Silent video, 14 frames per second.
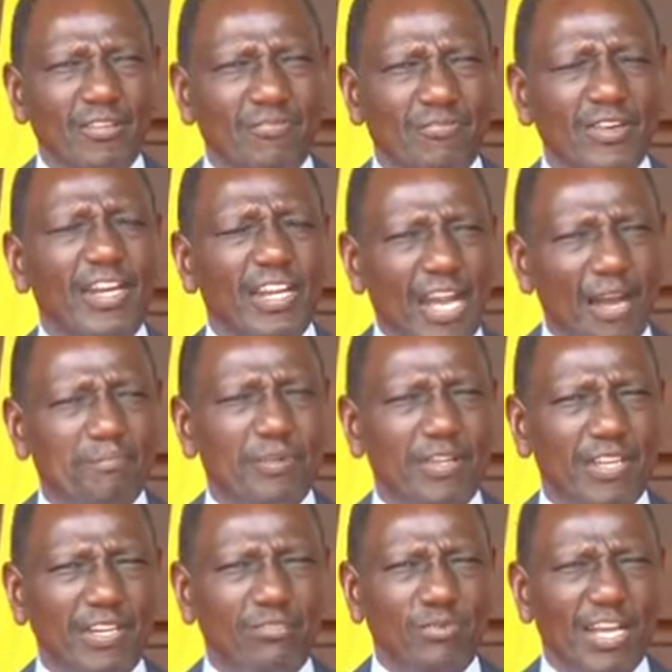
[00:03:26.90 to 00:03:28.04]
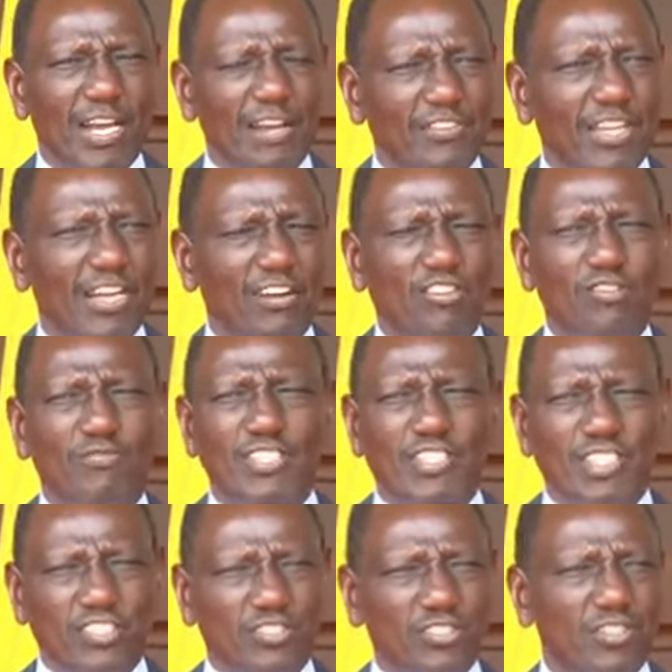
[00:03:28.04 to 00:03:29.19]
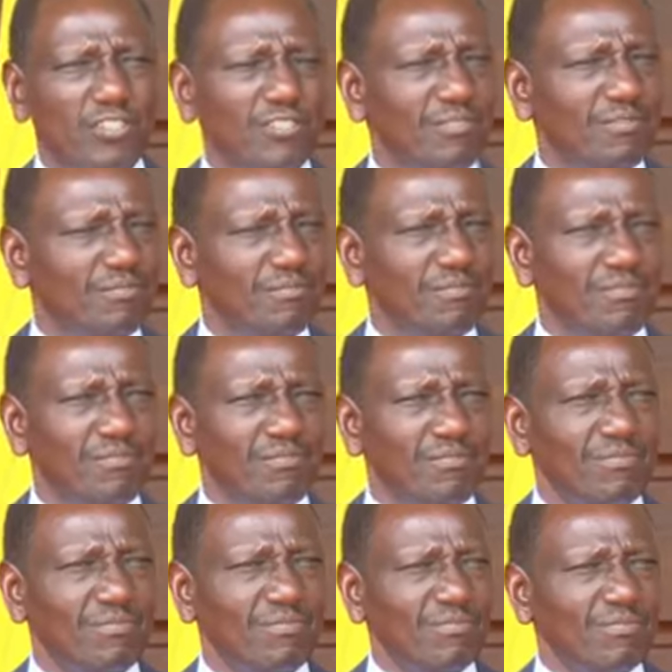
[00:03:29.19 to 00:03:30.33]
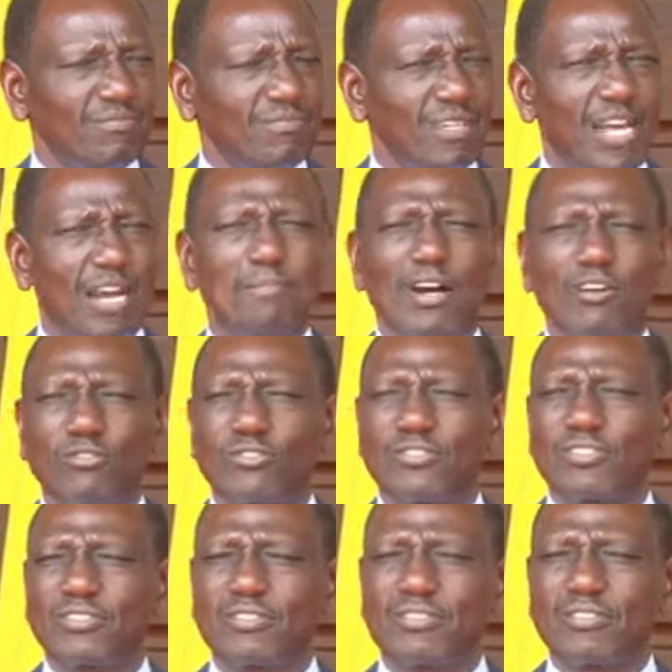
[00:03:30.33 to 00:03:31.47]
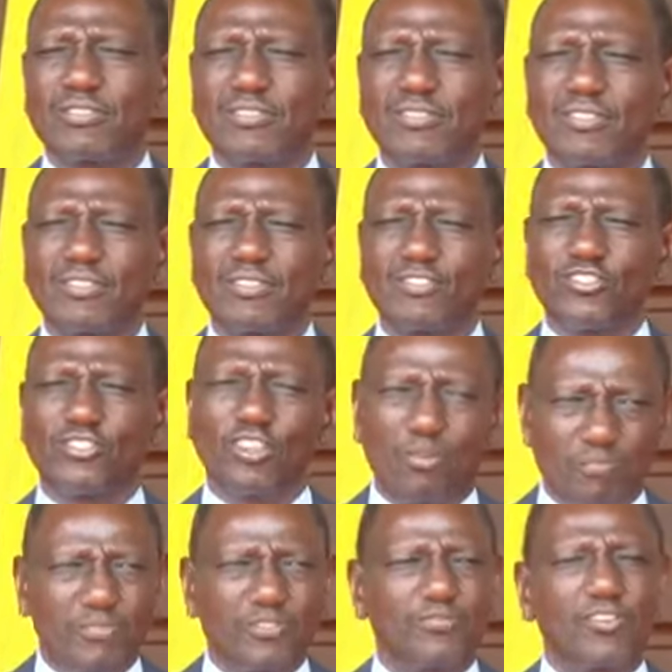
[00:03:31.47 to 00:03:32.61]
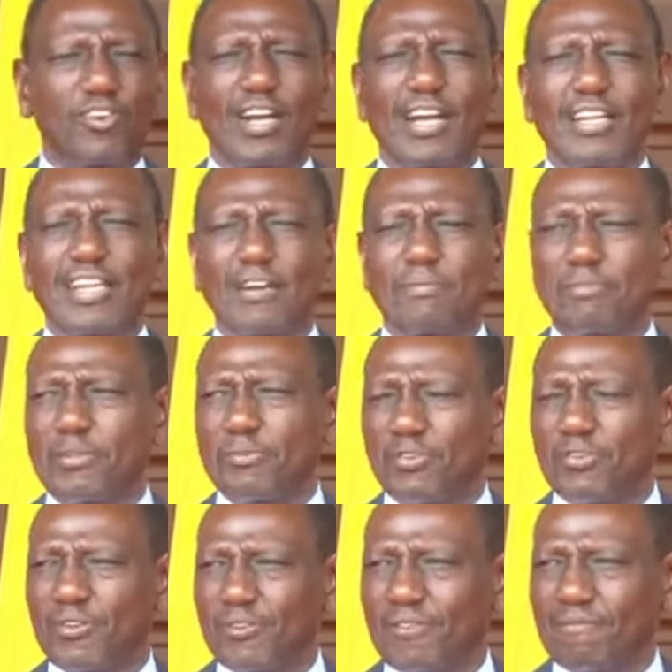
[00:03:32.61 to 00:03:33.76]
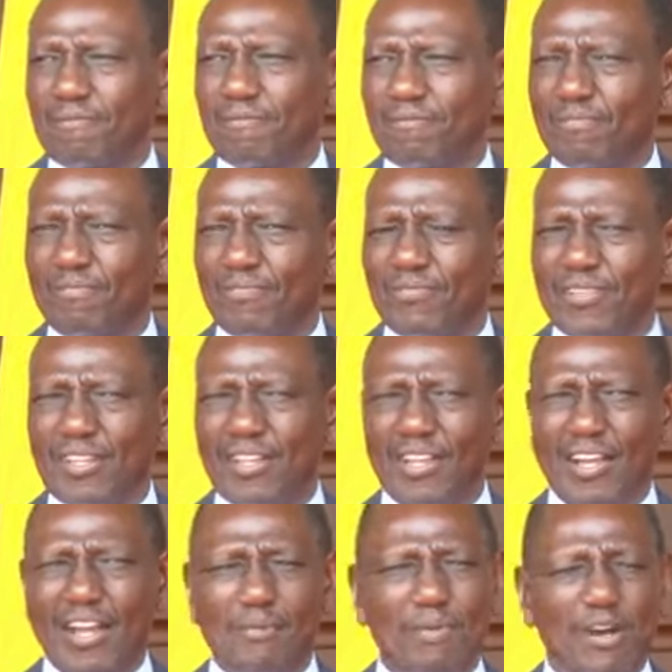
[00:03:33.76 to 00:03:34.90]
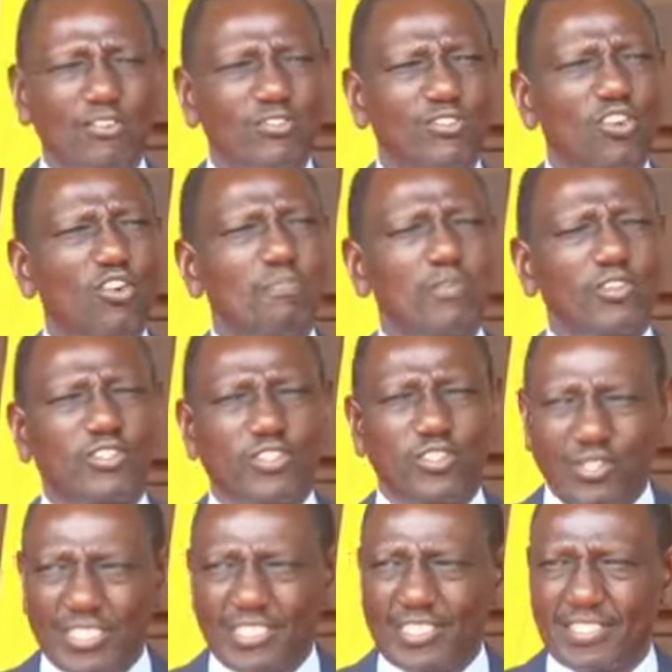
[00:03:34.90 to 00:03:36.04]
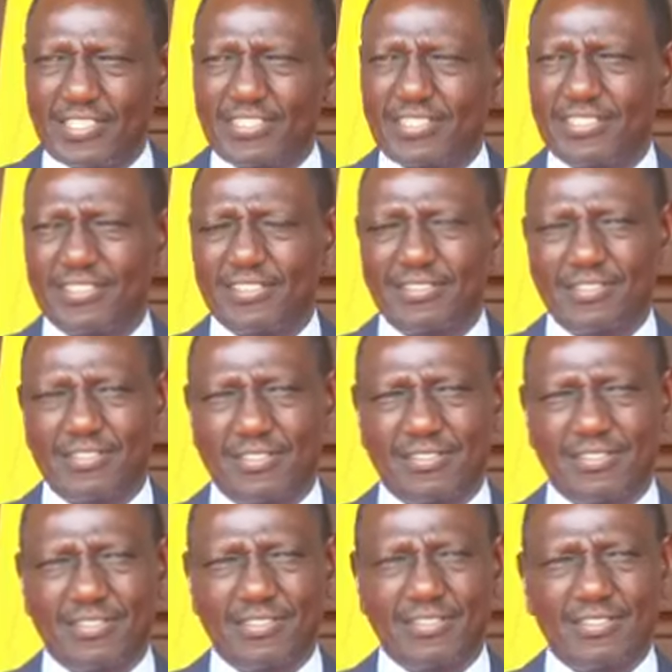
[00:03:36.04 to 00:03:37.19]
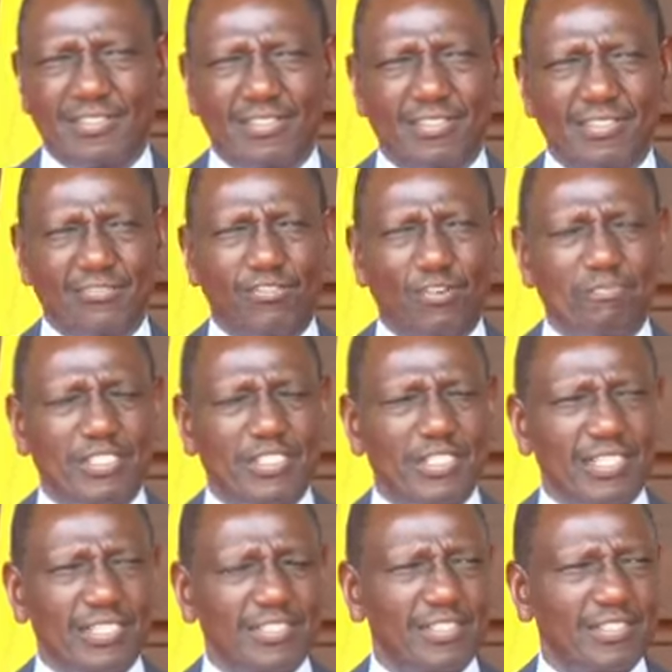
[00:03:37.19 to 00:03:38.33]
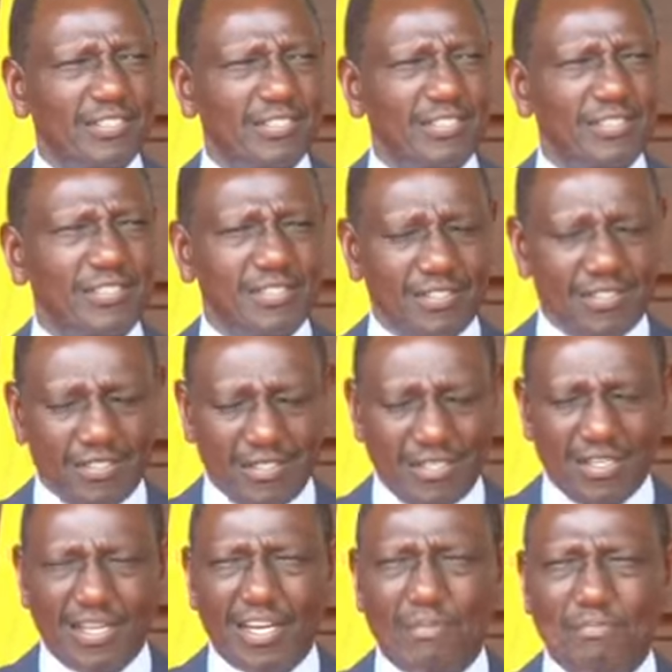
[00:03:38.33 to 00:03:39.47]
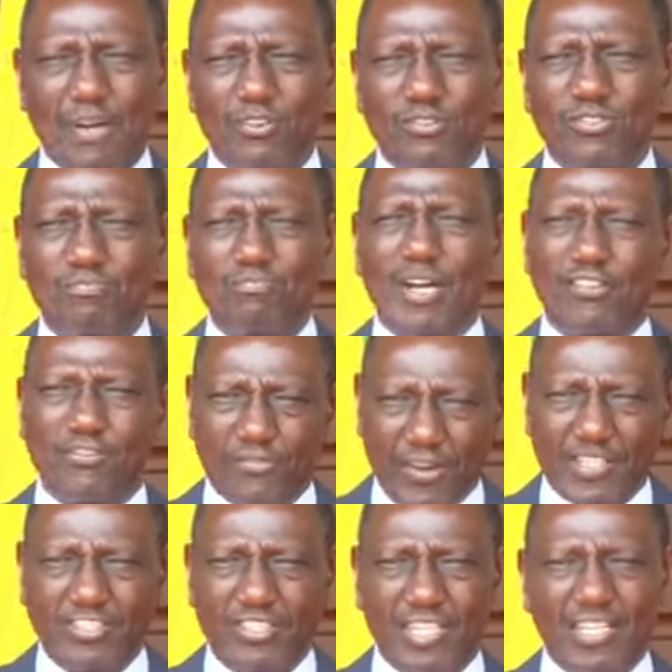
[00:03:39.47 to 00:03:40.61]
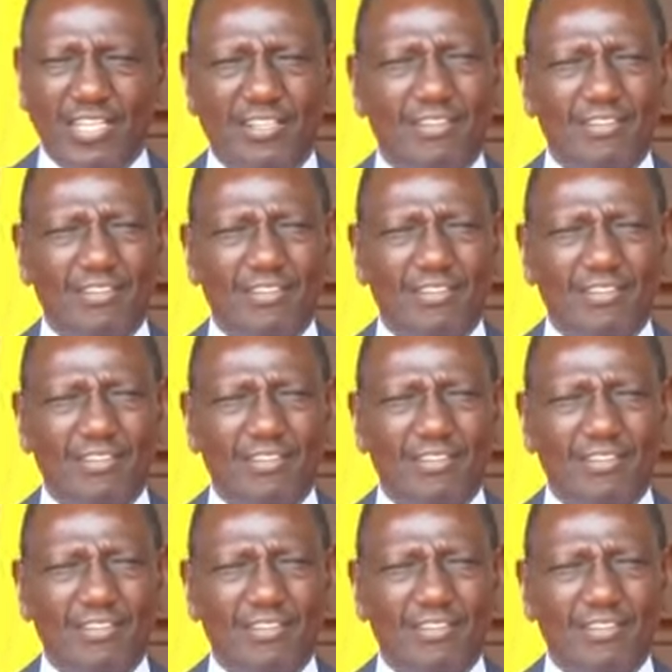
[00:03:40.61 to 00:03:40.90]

very happy that we are having a conversation about jobs for our young people, about opportunities for business, about manufacturing,